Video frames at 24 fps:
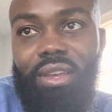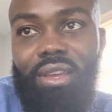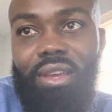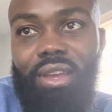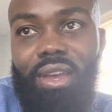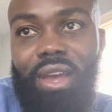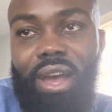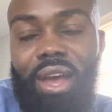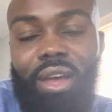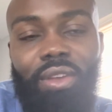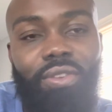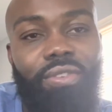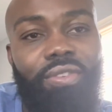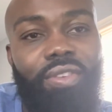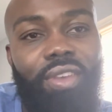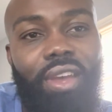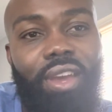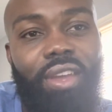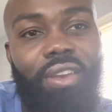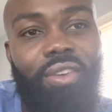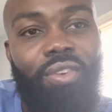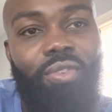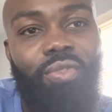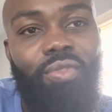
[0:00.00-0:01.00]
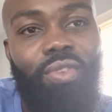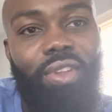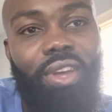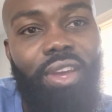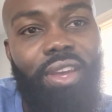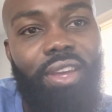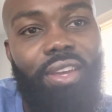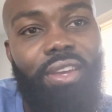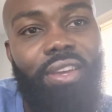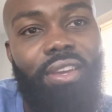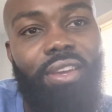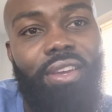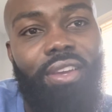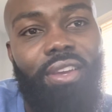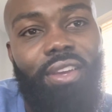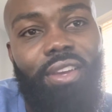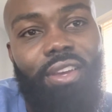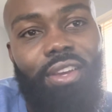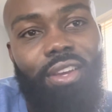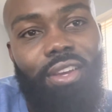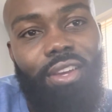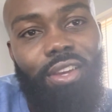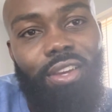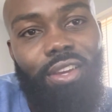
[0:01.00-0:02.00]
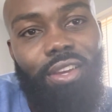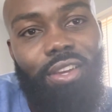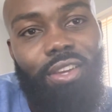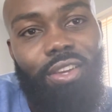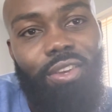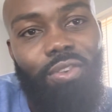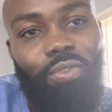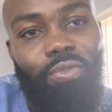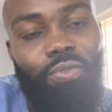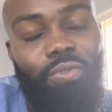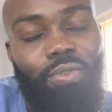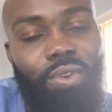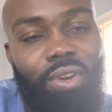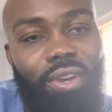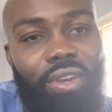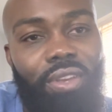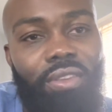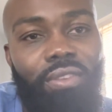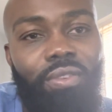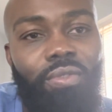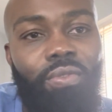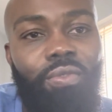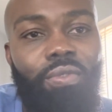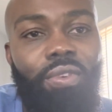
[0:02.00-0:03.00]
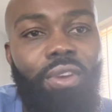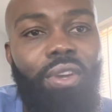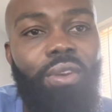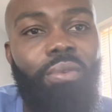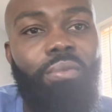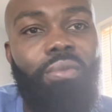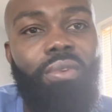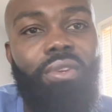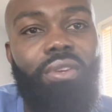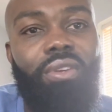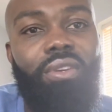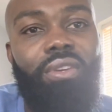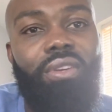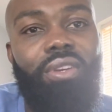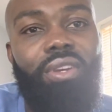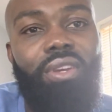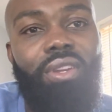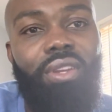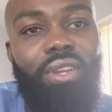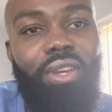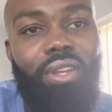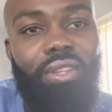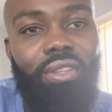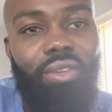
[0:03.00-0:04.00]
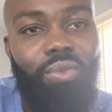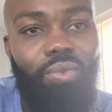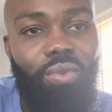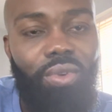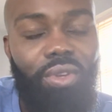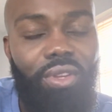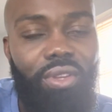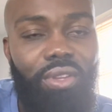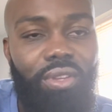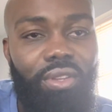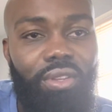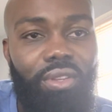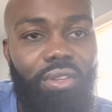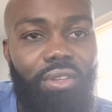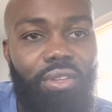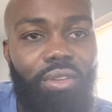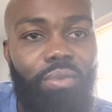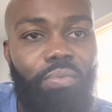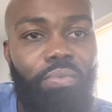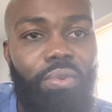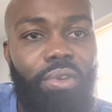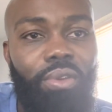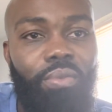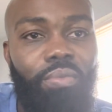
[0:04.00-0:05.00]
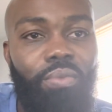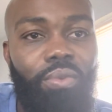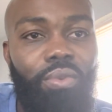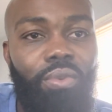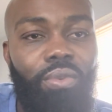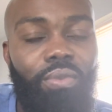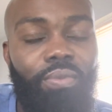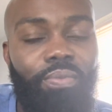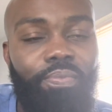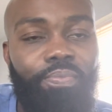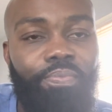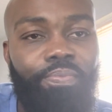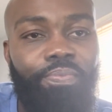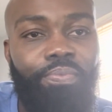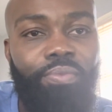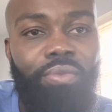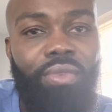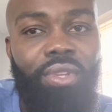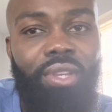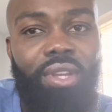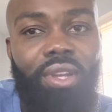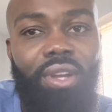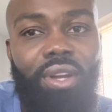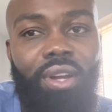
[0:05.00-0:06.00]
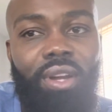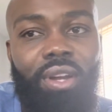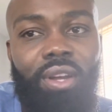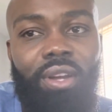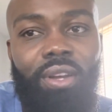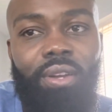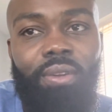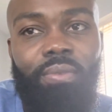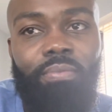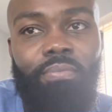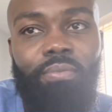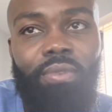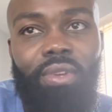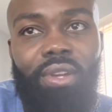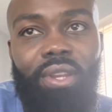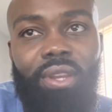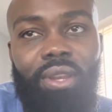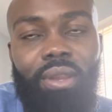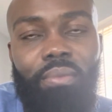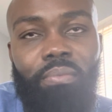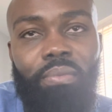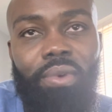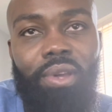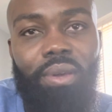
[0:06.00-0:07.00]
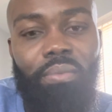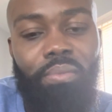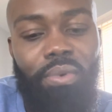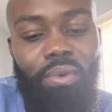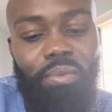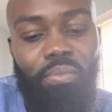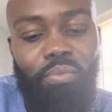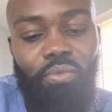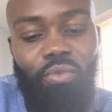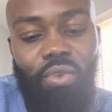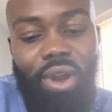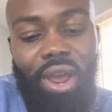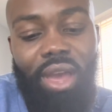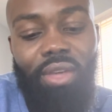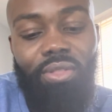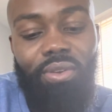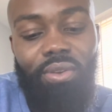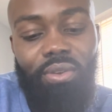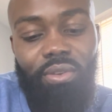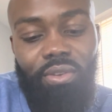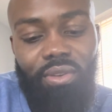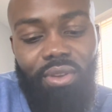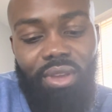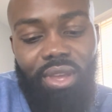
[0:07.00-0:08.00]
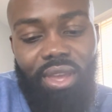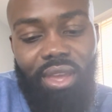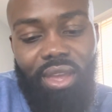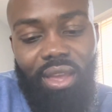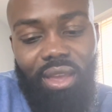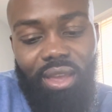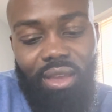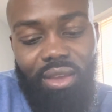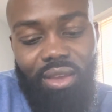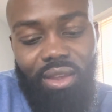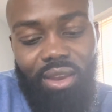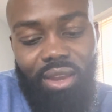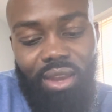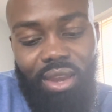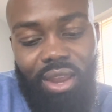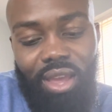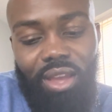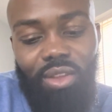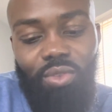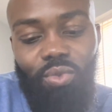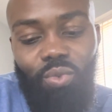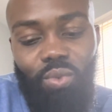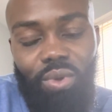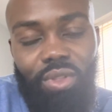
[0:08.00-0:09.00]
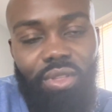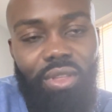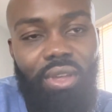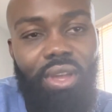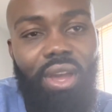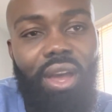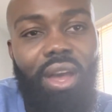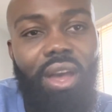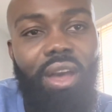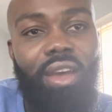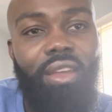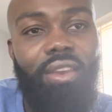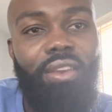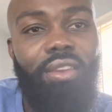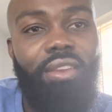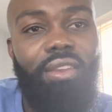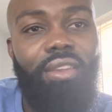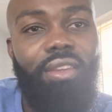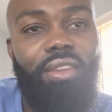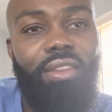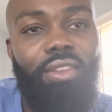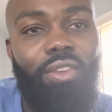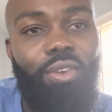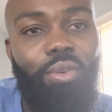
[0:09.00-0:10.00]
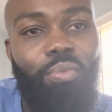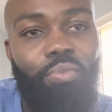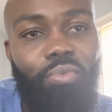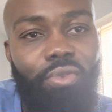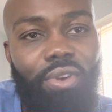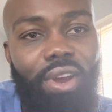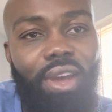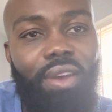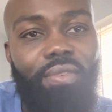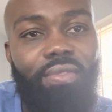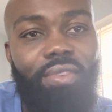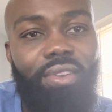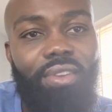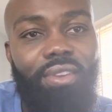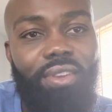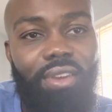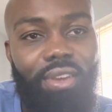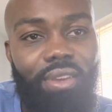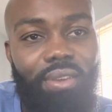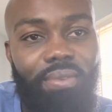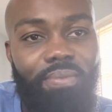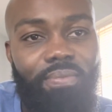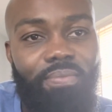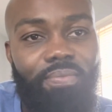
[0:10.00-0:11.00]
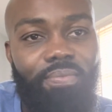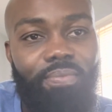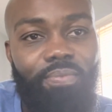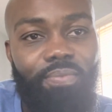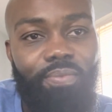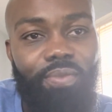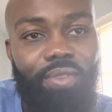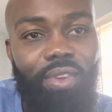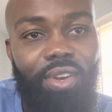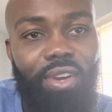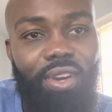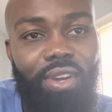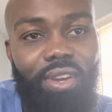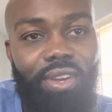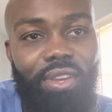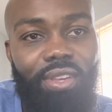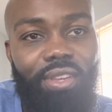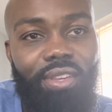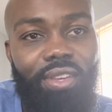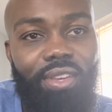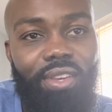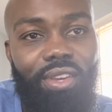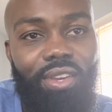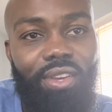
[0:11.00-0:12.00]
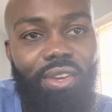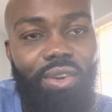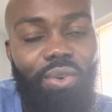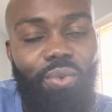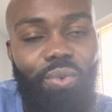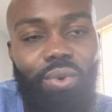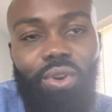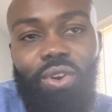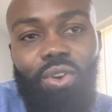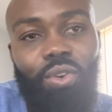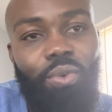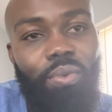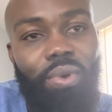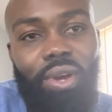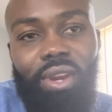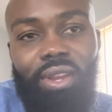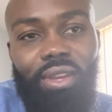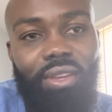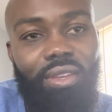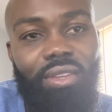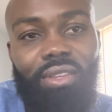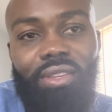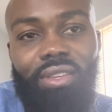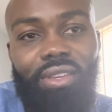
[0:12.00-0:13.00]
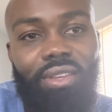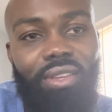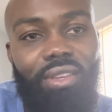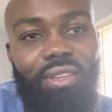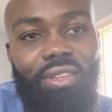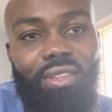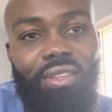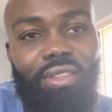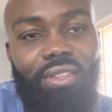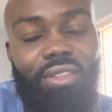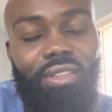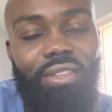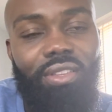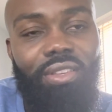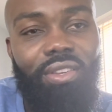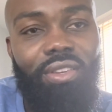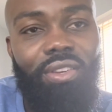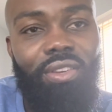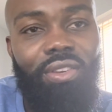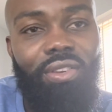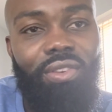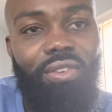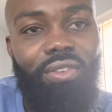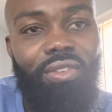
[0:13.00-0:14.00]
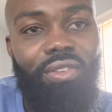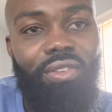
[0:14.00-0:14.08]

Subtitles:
outside of like your friends and family, connecting with your people. But rather connect with God in your private time. All right, when nobody can see, you know.